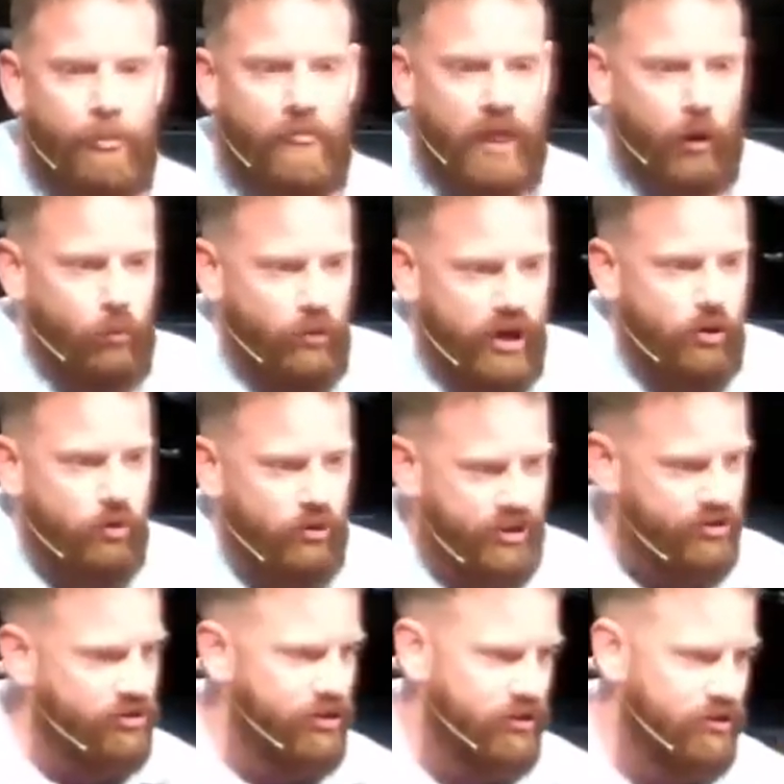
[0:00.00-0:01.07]
Now, we
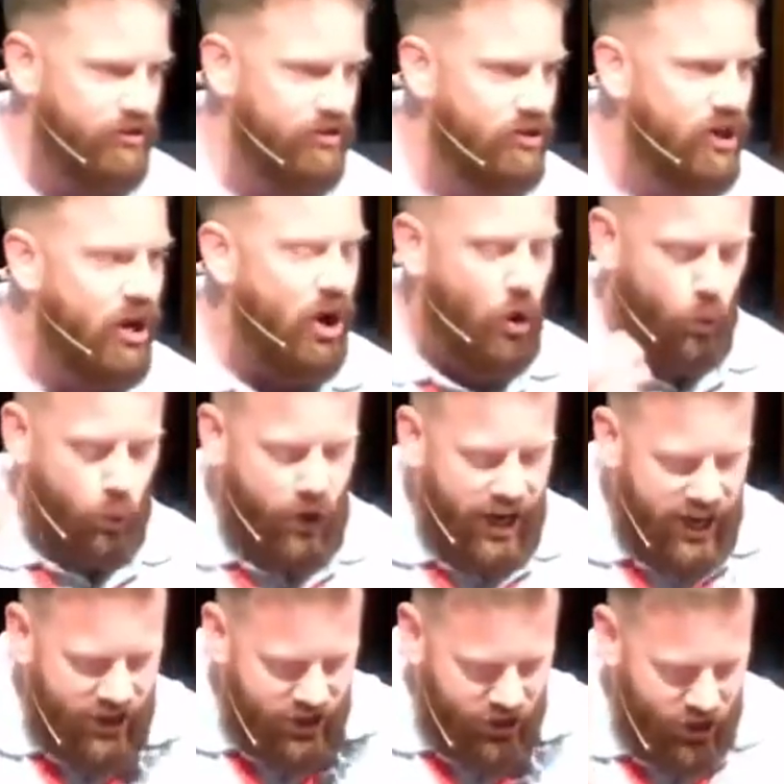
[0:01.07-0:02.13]
Christians,
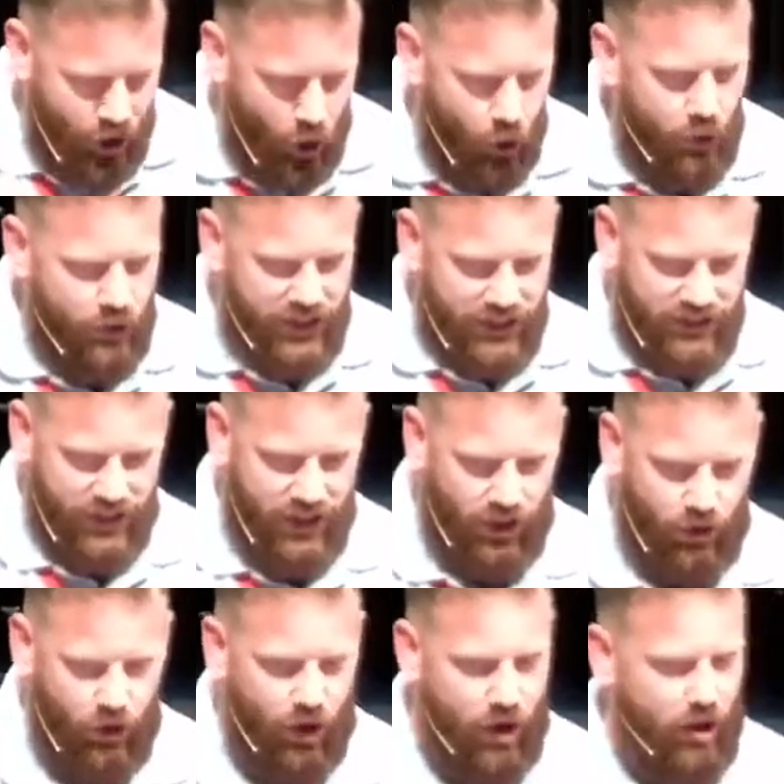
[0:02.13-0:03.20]
we know this in
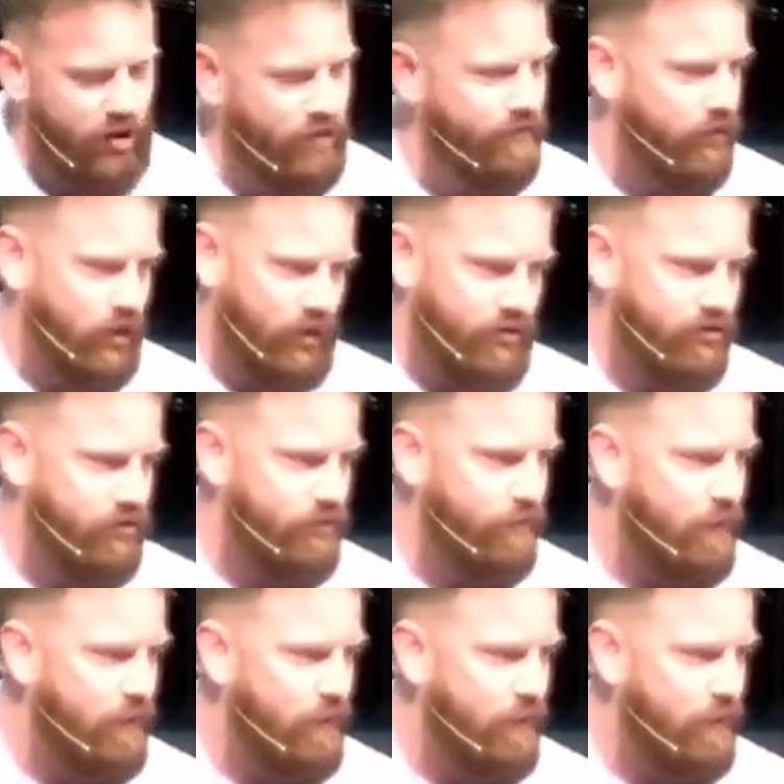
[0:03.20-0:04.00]
our heart of hearts.